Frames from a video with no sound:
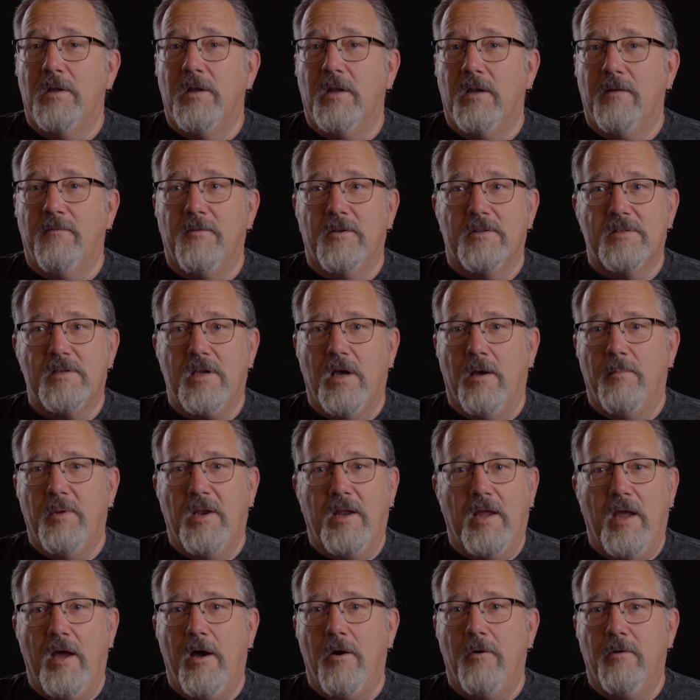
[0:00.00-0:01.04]
And if it's
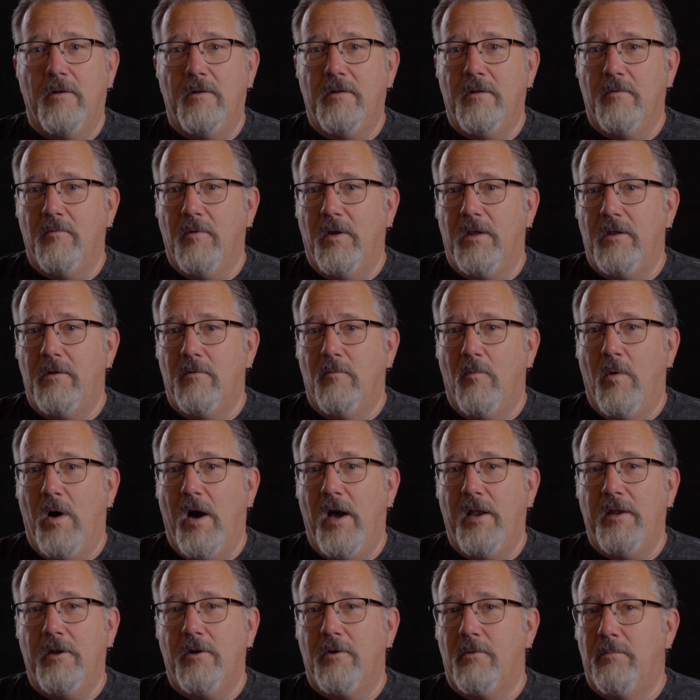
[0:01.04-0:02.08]
coming out the way you
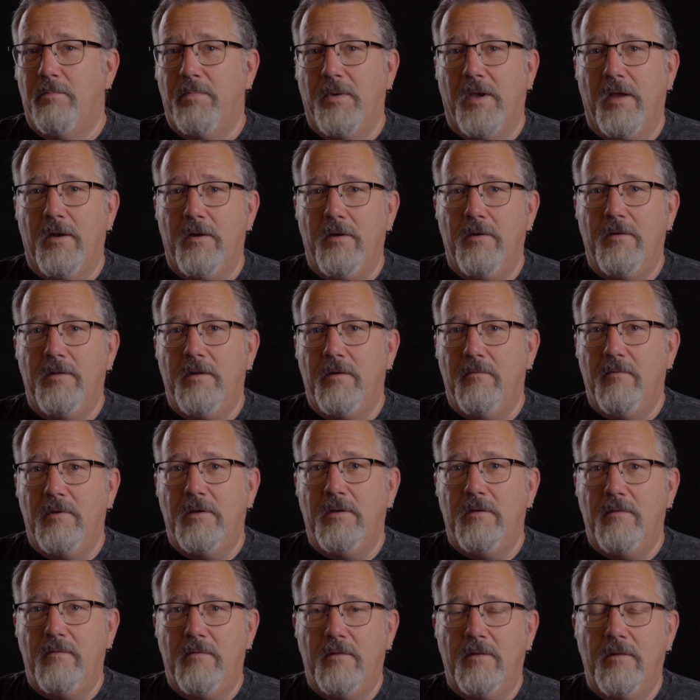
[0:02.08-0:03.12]
want it or better than
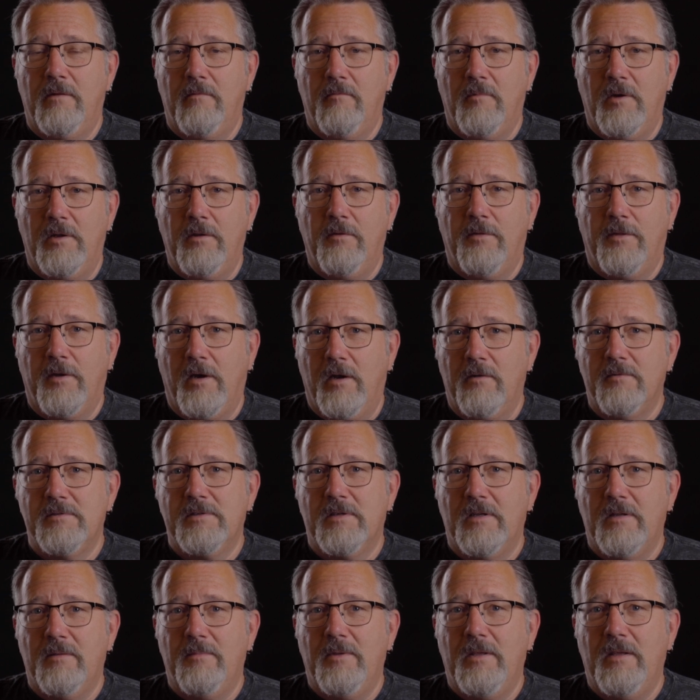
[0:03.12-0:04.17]
what you thought it was
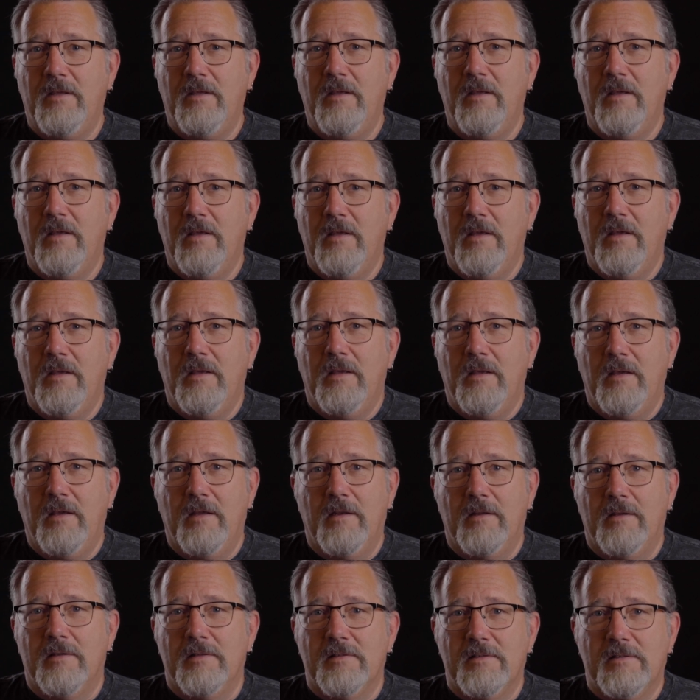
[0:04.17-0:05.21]
going to be,
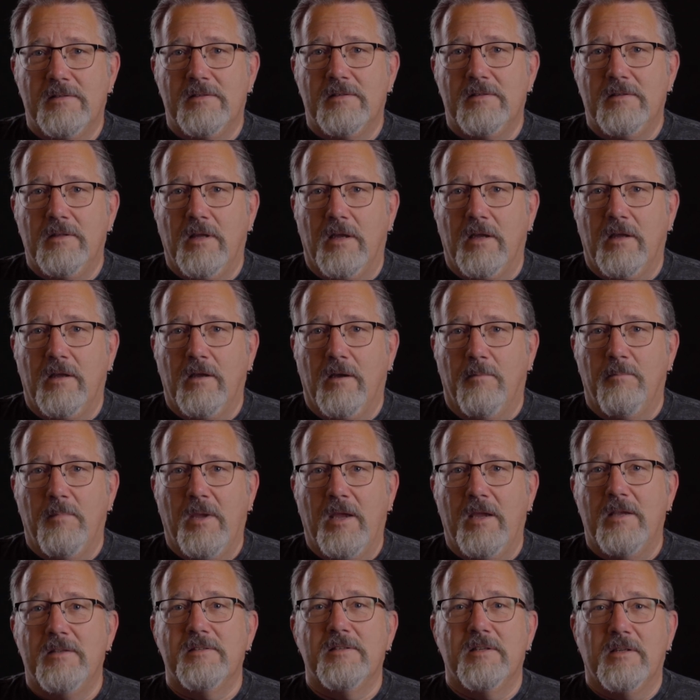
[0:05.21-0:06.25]
it is like
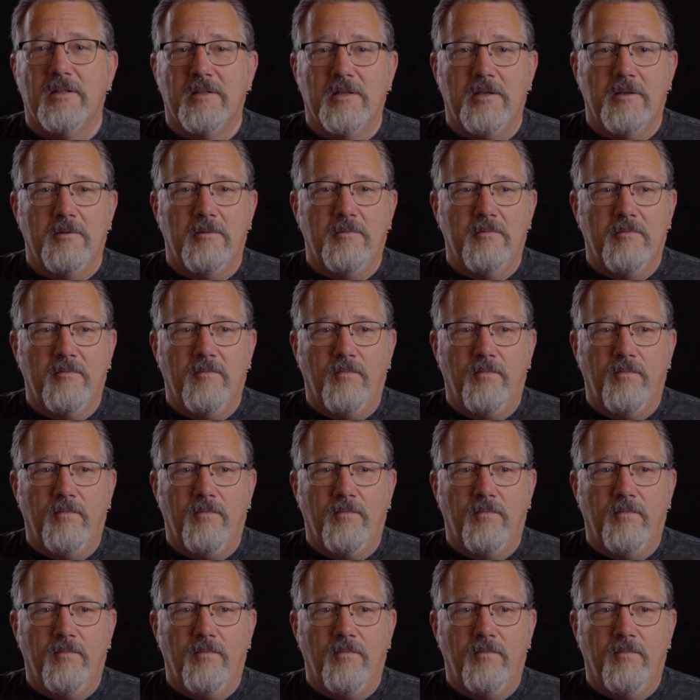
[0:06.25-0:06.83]
amazingly,